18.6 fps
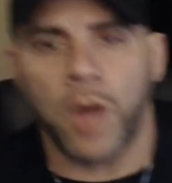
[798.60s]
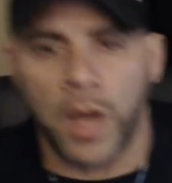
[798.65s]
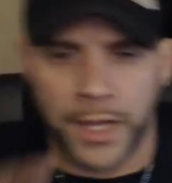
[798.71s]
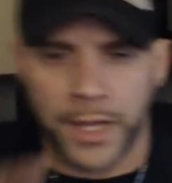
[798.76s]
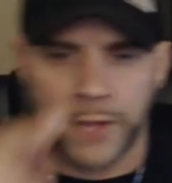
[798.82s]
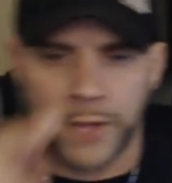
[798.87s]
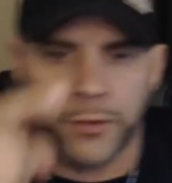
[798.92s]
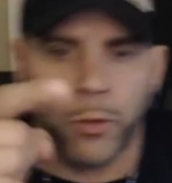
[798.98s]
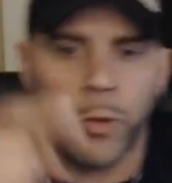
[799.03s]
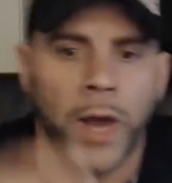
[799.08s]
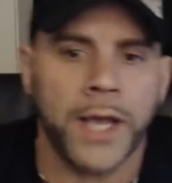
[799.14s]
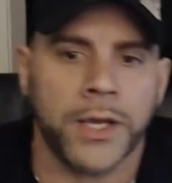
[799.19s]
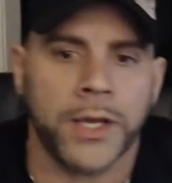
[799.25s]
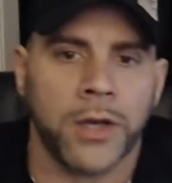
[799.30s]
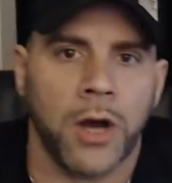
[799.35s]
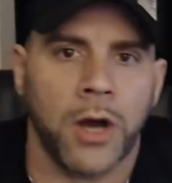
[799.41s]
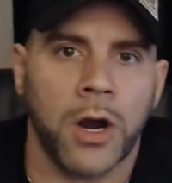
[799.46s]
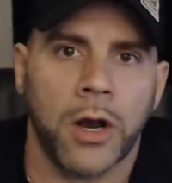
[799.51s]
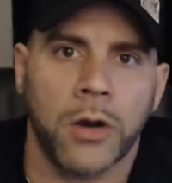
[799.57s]
in the white
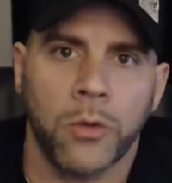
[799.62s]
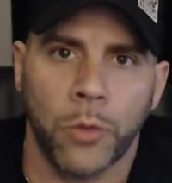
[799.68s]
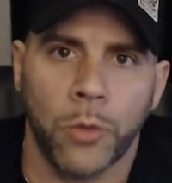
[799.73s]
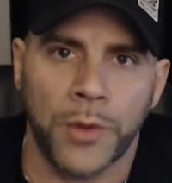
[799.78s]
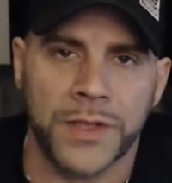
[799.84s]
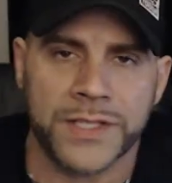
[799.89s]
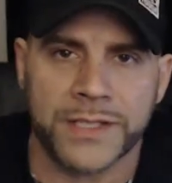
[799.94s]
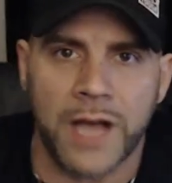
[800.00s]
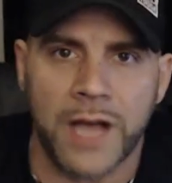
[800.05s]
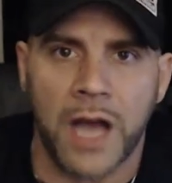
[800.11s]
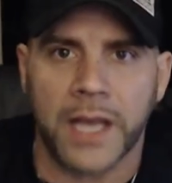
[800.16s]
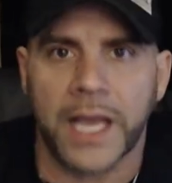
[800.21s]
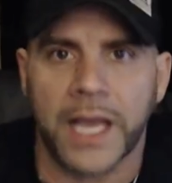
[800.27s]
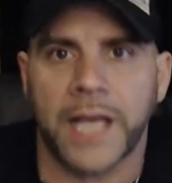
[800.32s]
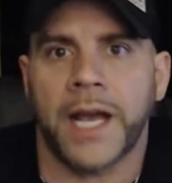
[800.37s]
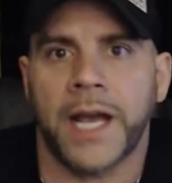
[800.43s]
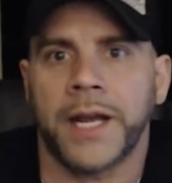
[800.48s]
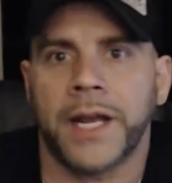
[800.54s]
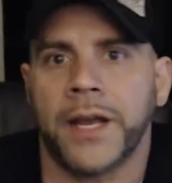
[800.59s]
car with a stock
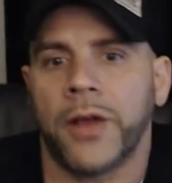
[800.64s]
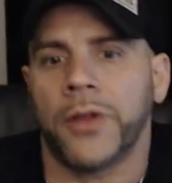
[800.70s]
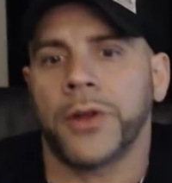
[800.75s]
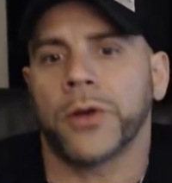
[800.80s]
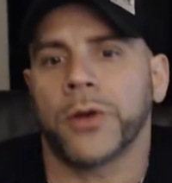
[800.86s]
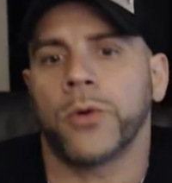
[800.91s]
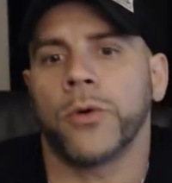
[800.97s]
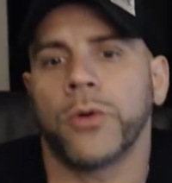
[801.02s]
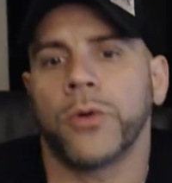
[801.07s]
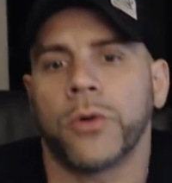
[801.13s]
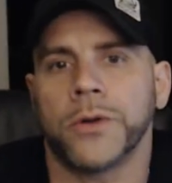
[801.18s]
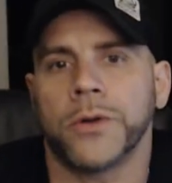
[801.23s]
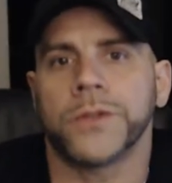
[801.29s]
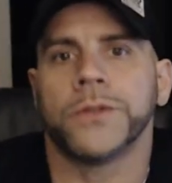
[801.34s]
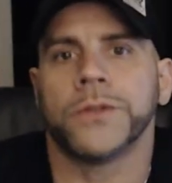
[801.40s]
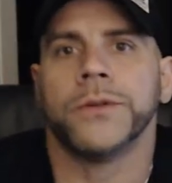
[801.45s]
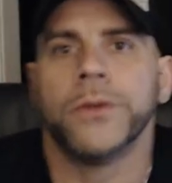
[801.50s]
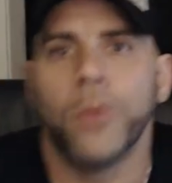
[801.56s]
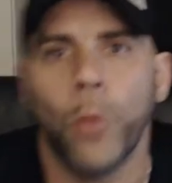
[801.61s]
A9L and a quarter
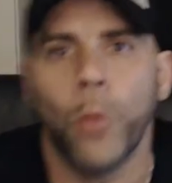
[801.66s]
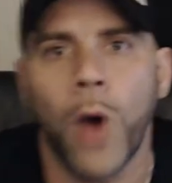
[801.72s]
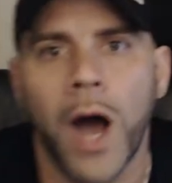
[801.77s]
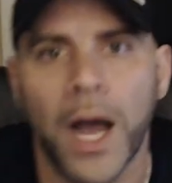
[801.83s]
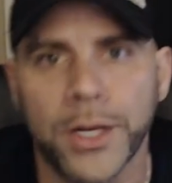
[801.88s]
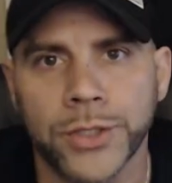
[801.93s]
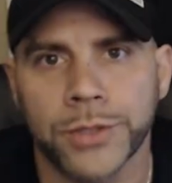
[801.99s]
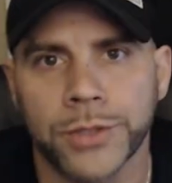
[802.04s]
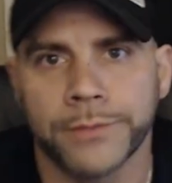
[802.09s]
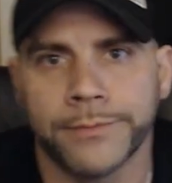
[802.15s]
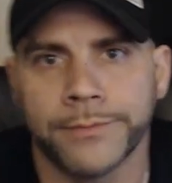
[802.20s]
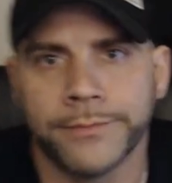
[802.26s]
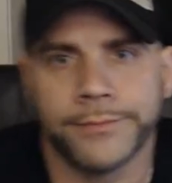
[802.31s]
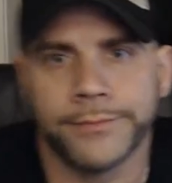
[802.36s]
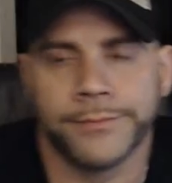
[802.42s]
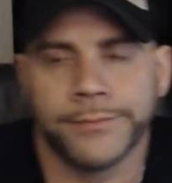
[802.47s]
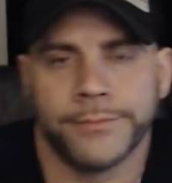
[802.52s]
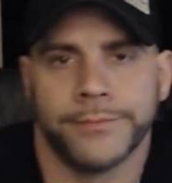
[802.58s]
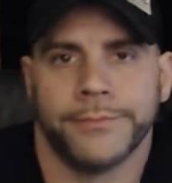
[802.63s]
horse. Watch.
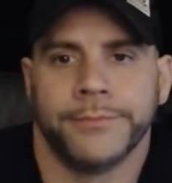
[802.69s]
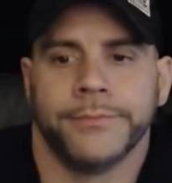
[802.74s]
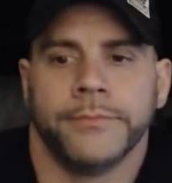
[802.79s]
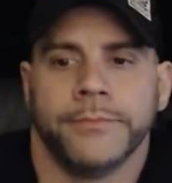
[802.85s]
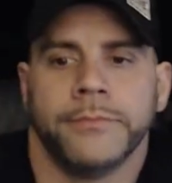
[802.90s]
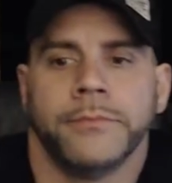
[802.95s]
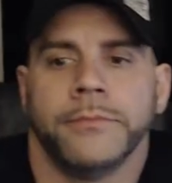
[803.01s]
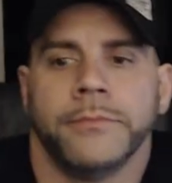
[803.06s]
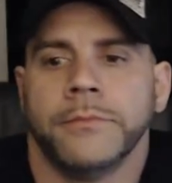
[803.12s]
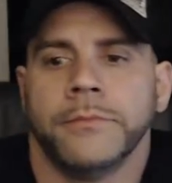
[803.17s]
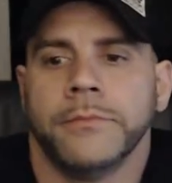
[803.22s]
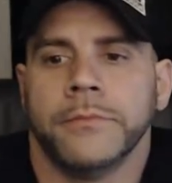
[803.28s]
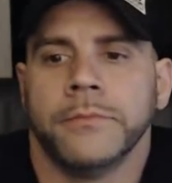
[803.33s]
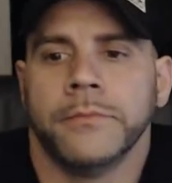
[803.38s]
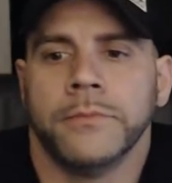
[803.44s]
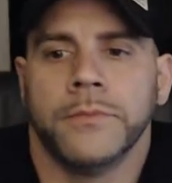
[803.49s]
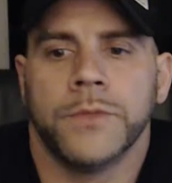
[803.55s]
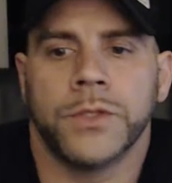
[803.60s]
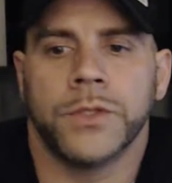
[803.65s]

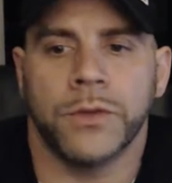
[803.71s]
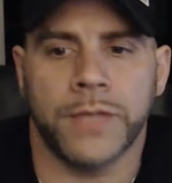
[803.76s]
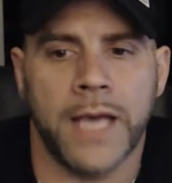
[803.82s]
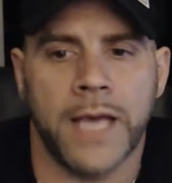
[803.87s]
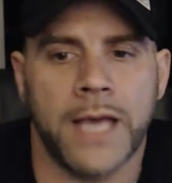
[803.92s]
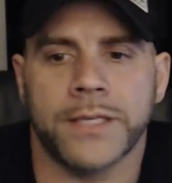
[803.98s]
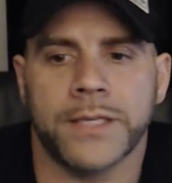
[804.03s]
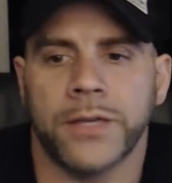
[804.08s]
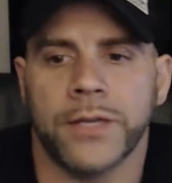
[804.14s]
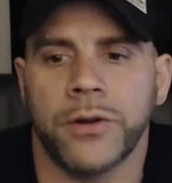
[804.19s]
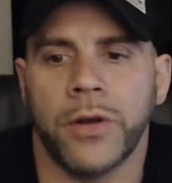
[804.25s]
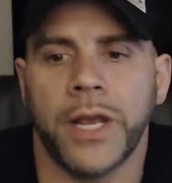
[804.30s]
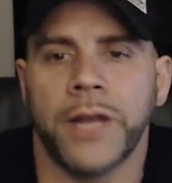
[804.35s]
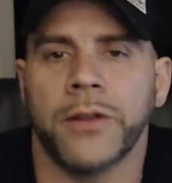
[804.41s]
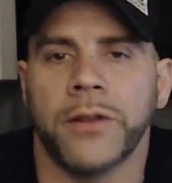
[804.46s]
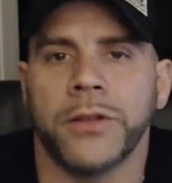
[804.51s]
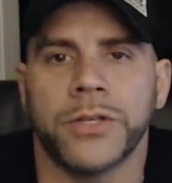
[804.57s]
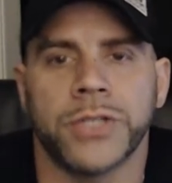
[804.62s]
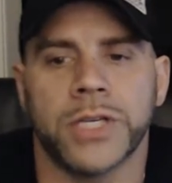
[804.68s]
So yes, it'll
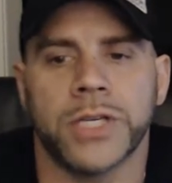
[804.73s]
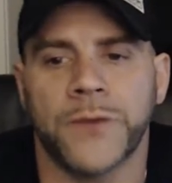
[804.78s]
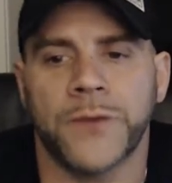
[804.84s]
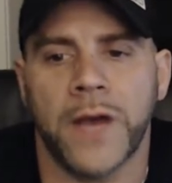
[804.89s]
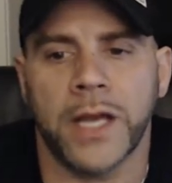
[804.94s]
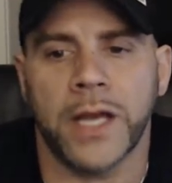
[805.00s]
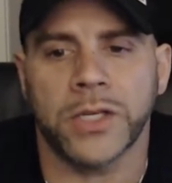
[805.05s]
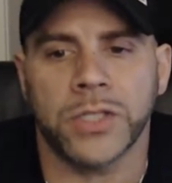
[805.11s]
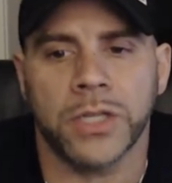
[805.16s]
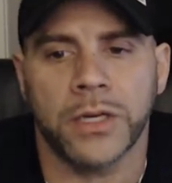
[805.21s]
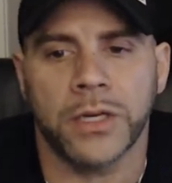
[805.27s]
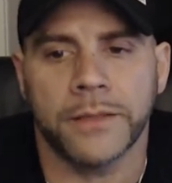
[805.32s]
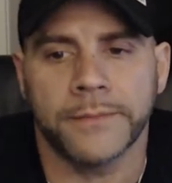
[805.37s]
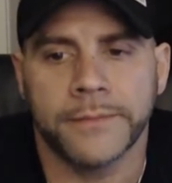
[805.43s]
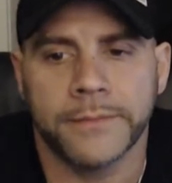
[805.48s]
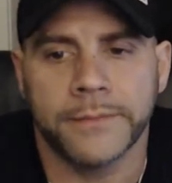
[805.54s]
handle it just fine, Sean.